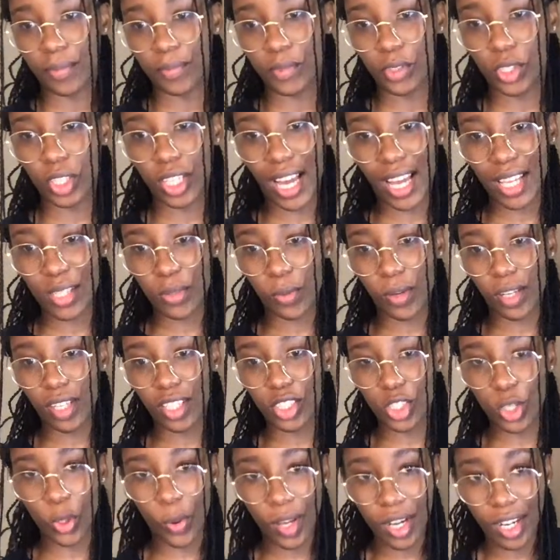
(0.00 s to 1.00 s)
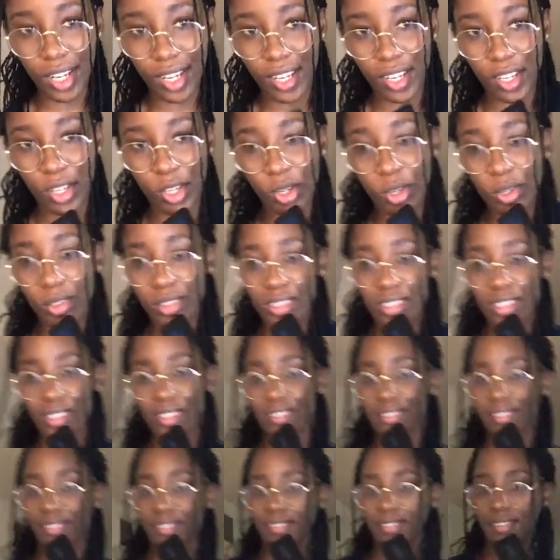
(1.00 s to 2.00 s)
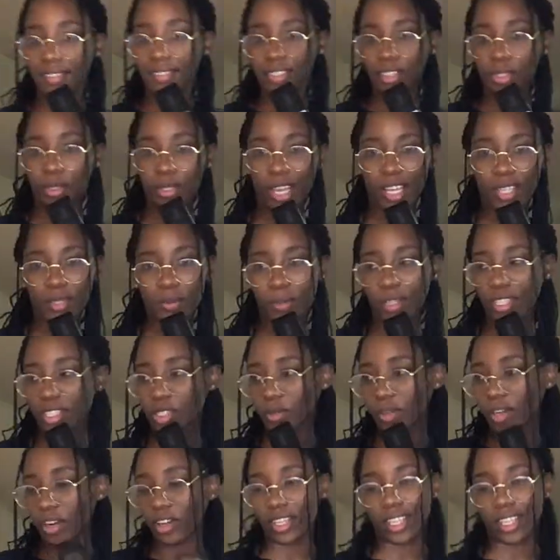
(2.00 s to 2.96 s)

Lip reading: Do you guys want to do it on Kahoot? Do you guys want to do it?